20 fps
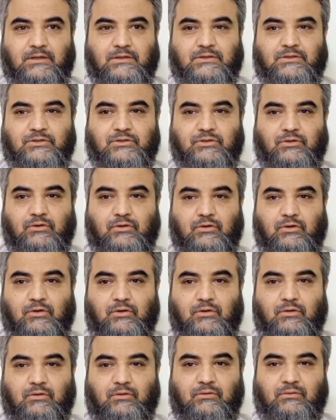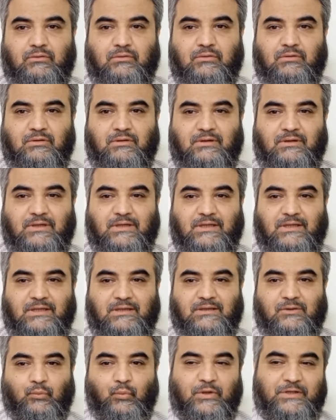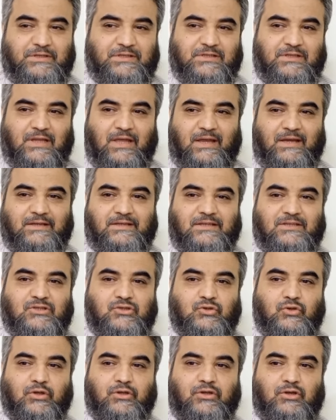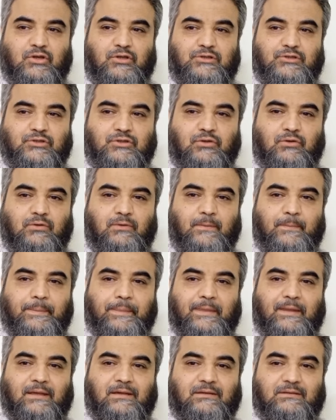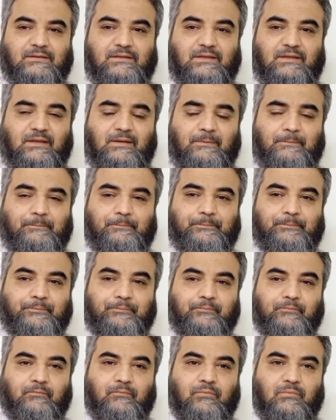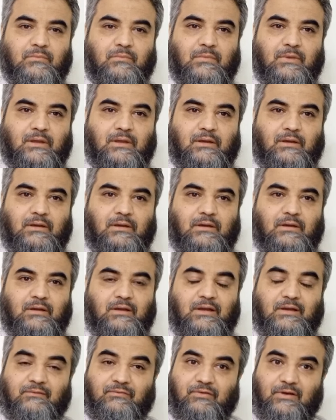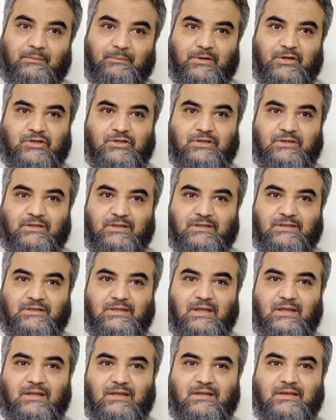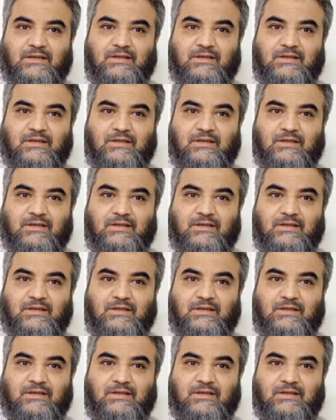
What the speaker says: So one slide is showing also the inflammation in the